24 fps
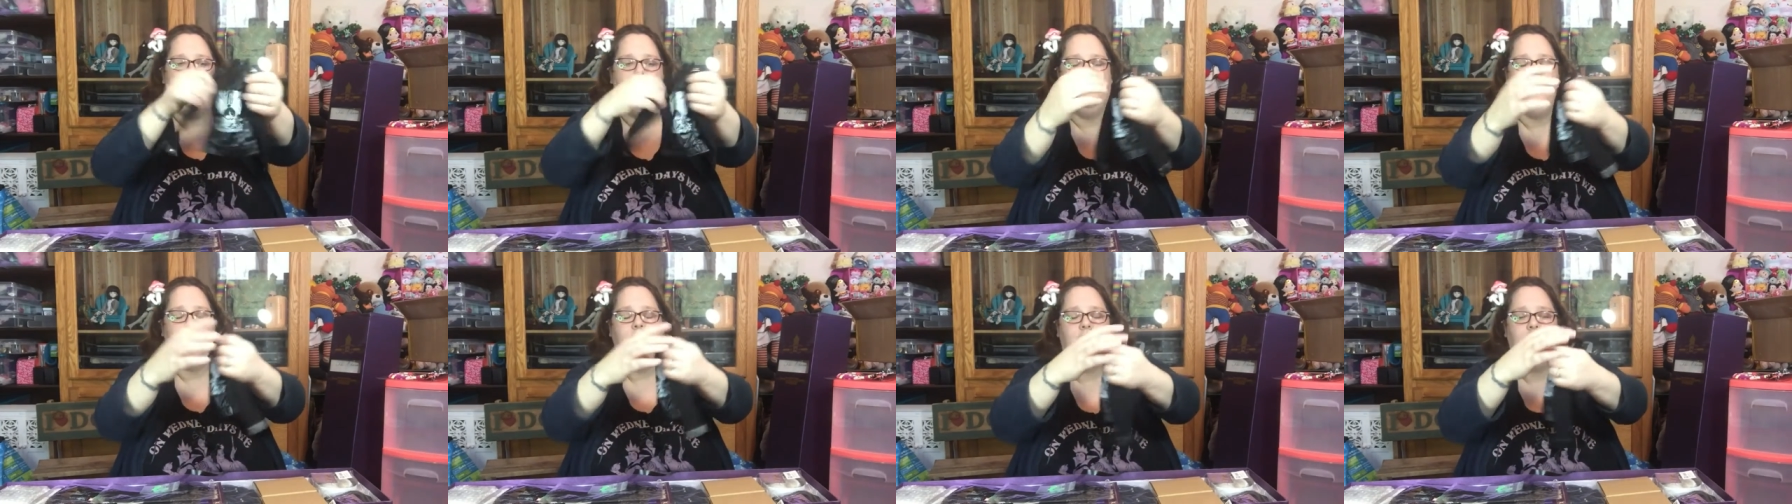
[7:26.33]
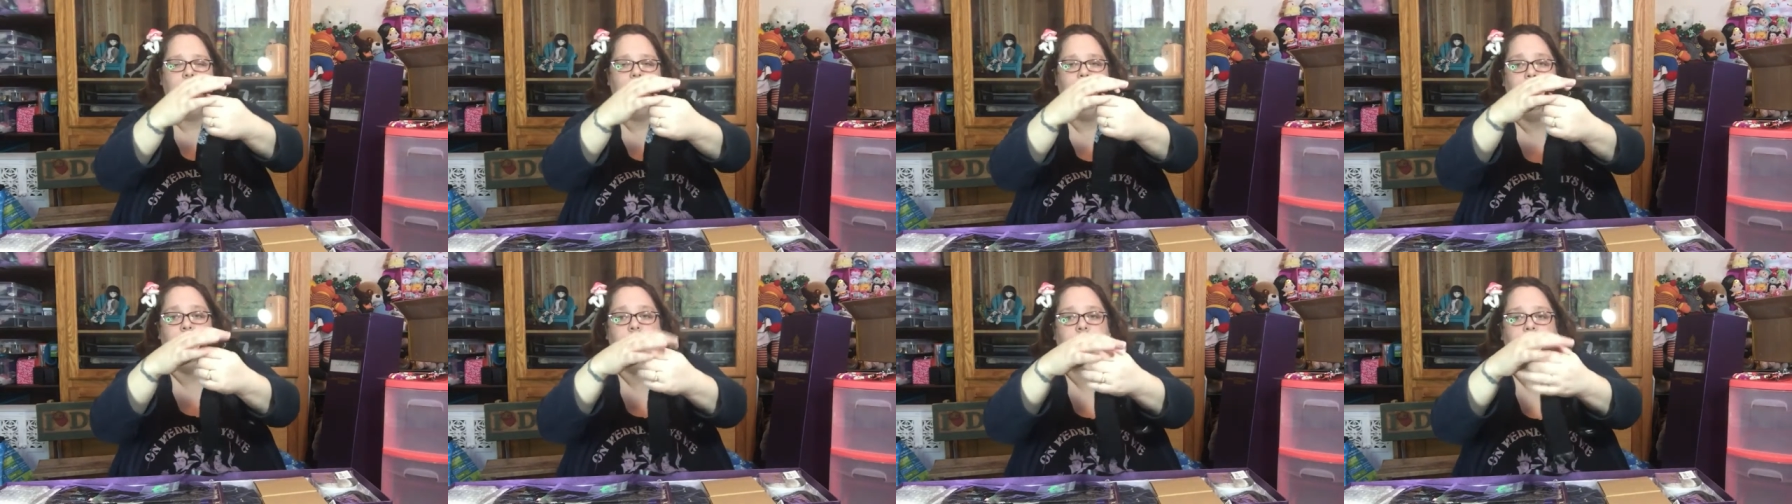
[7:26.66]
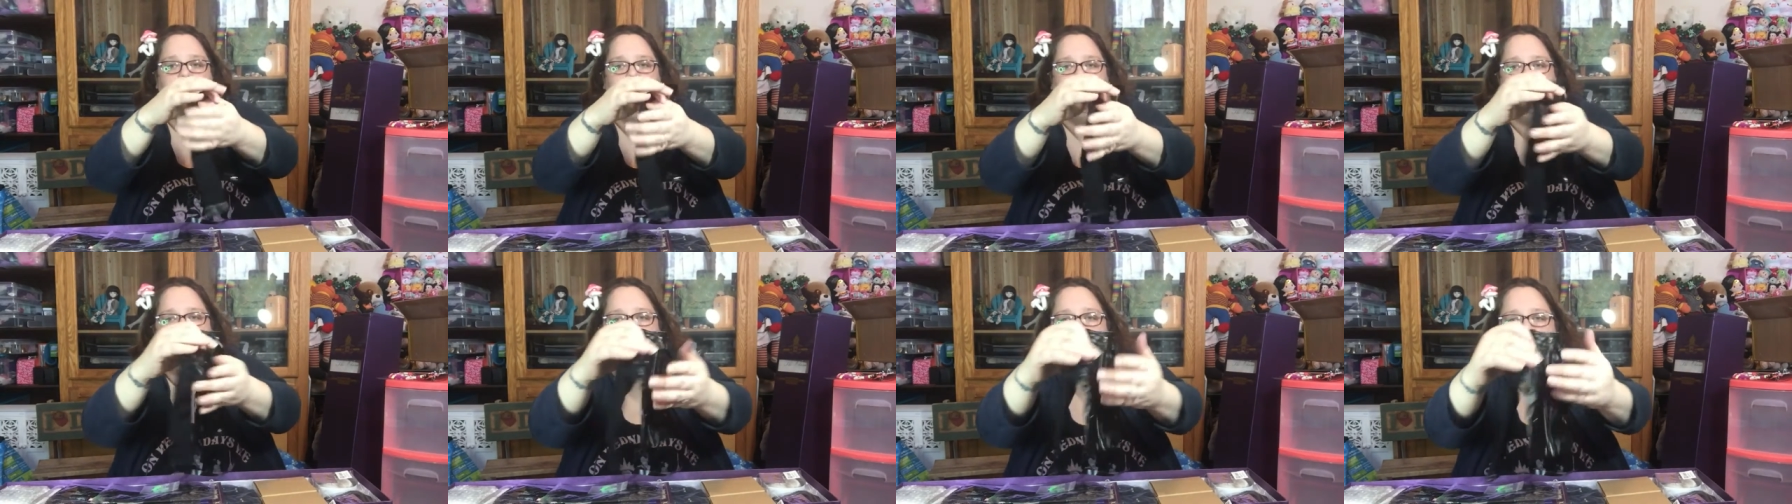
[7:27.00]
But the front is
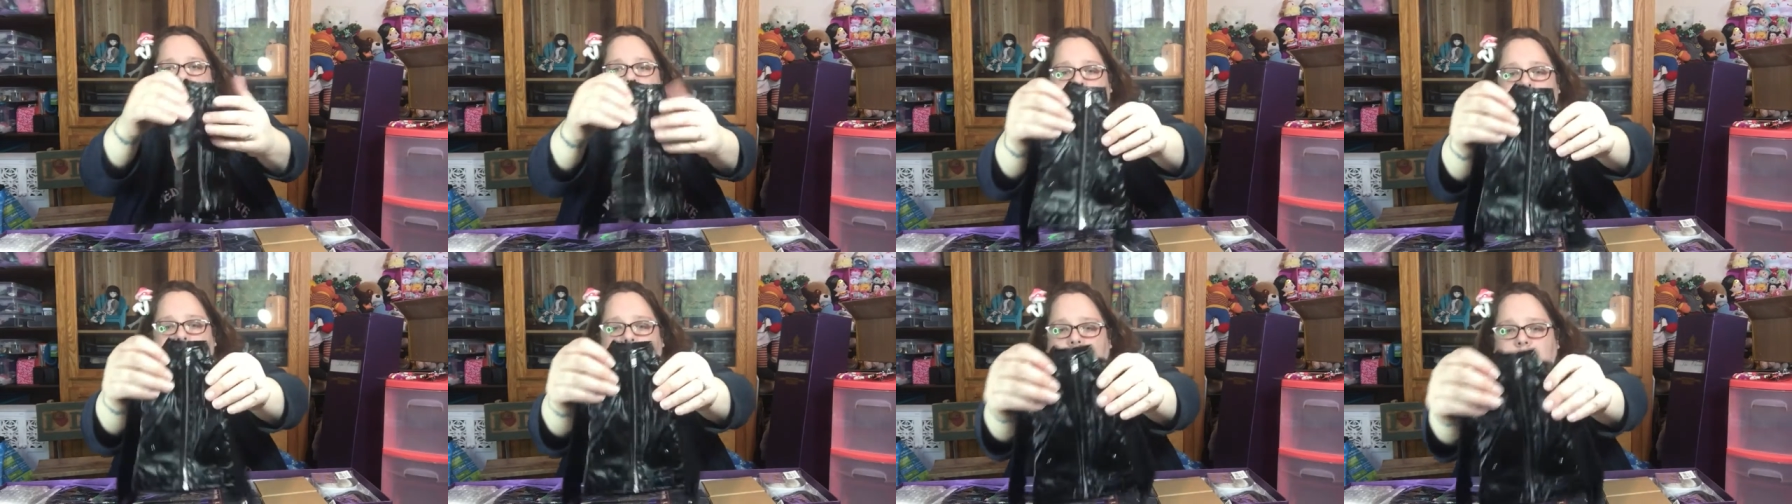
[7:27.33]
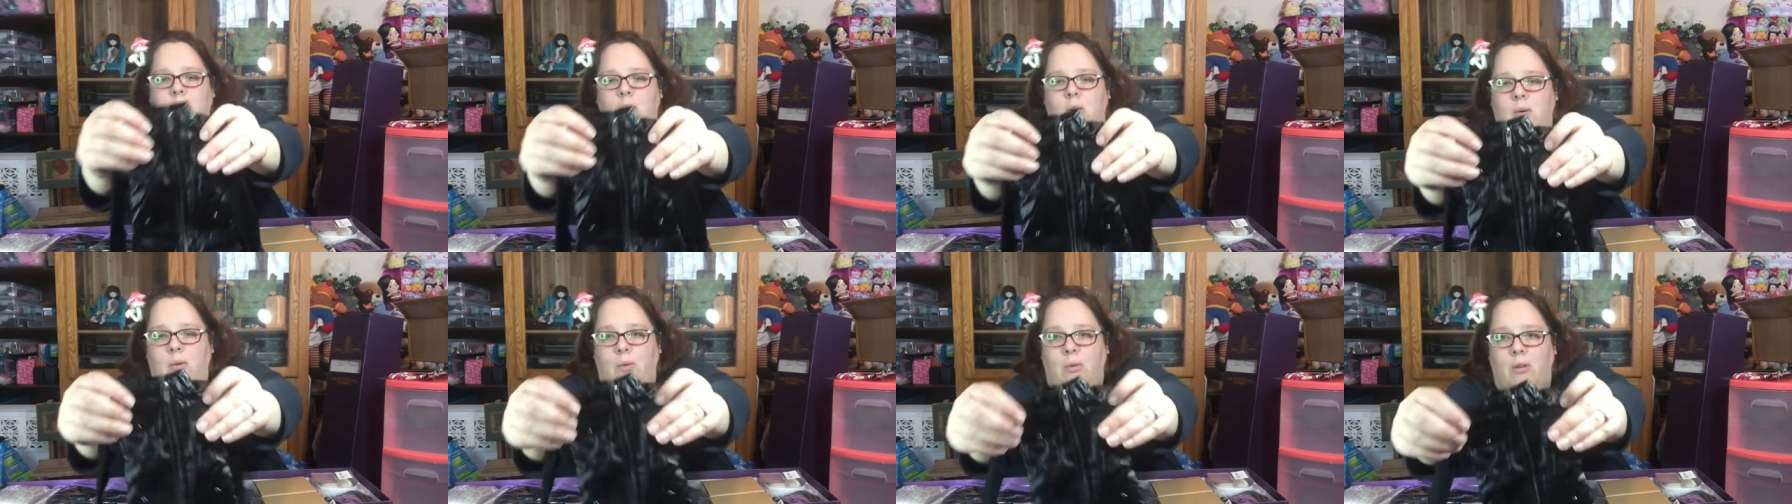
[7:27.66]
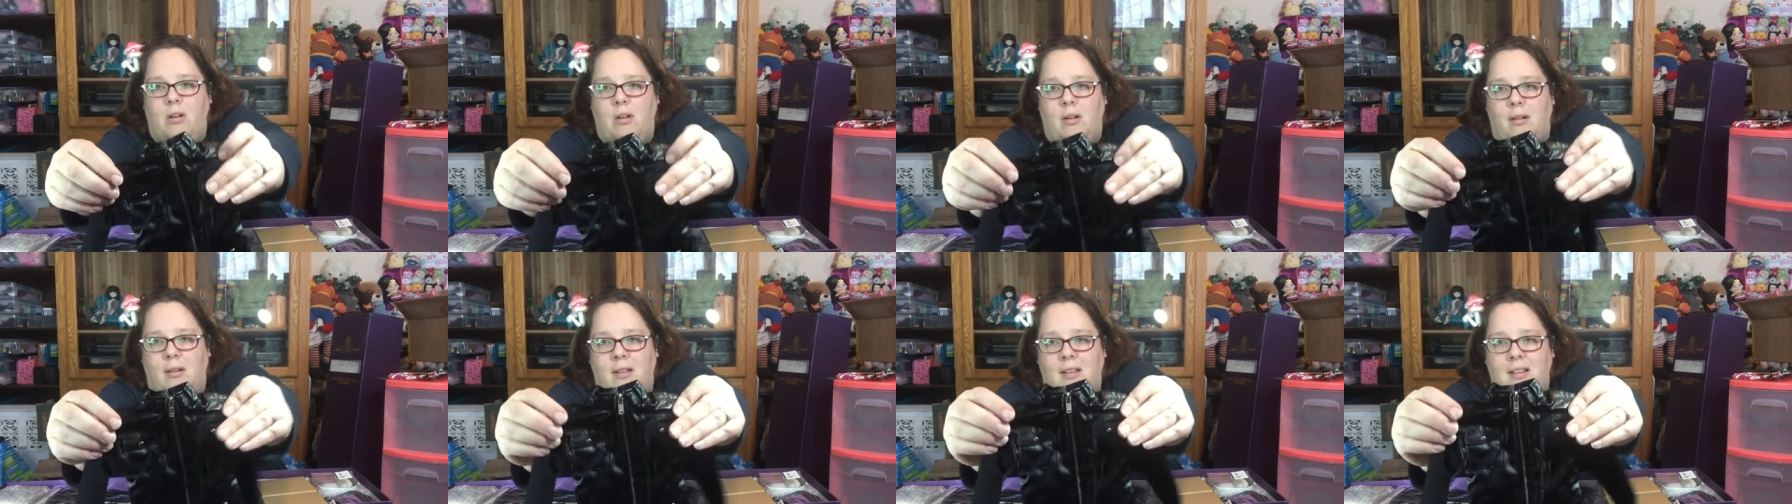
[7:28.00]
just super
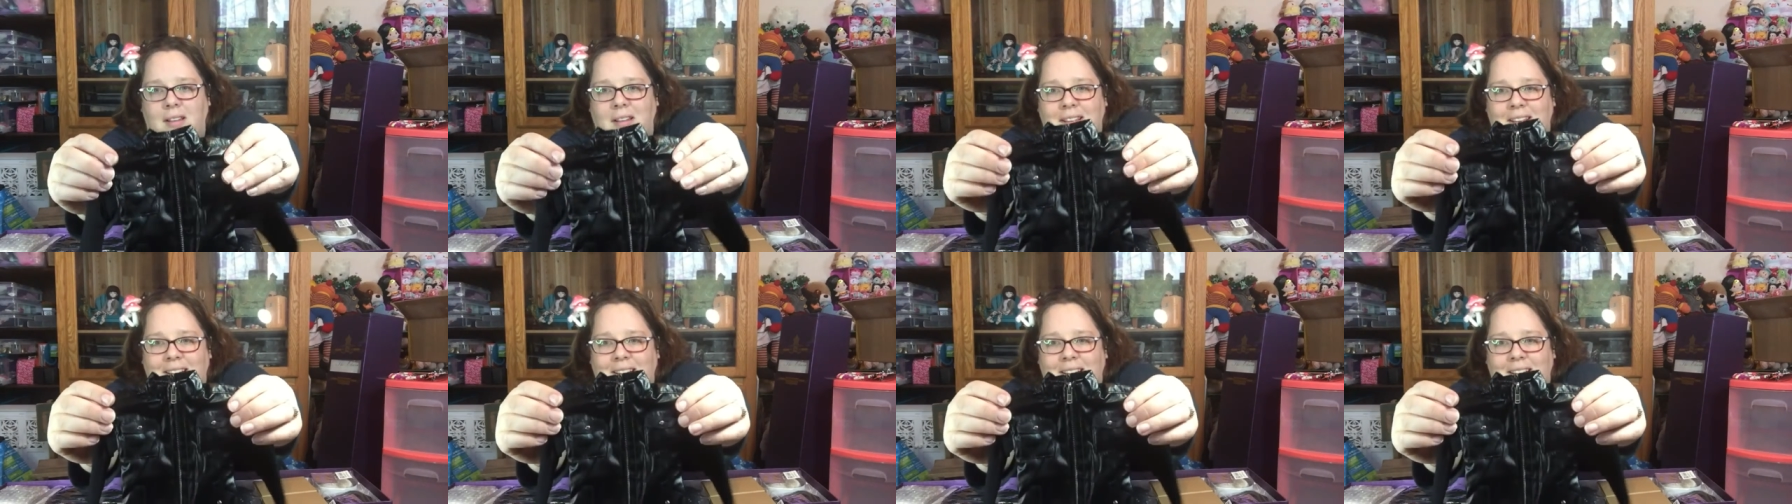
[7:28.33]
cool.